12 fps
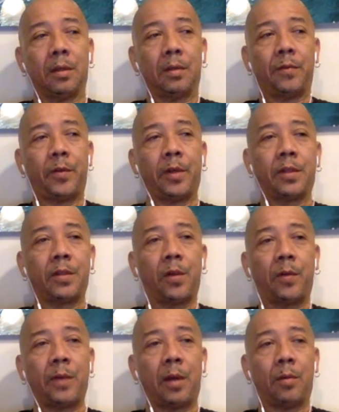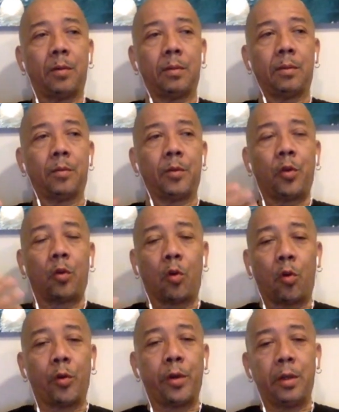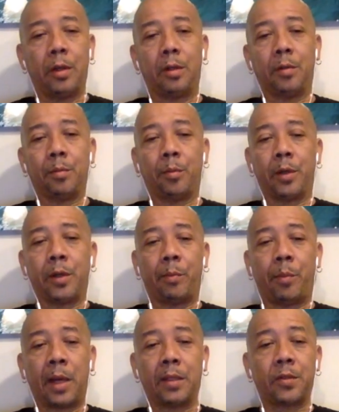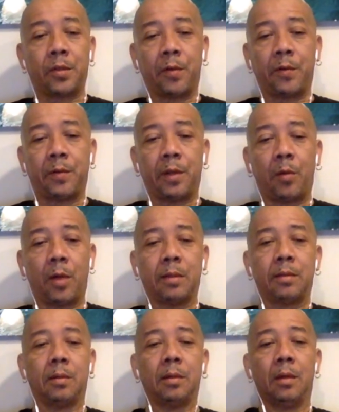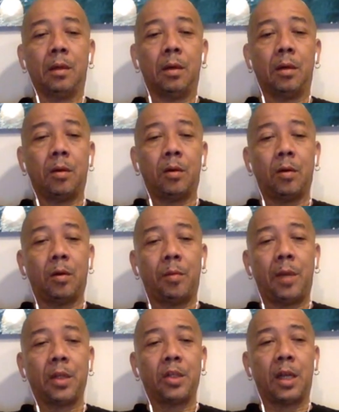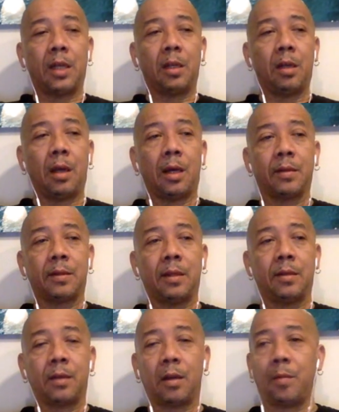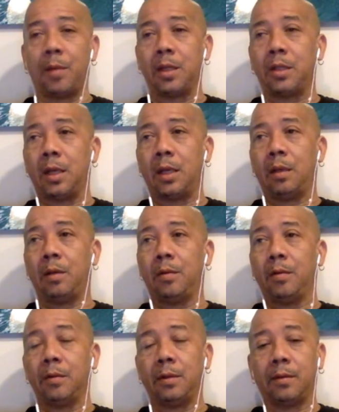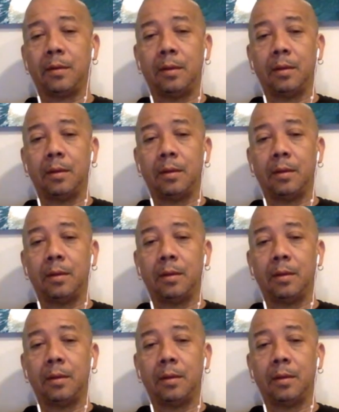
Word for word: for the stuff that would do good, but the bad stuff they want to, oh, Black Chiney lost this or Black Chiney loses.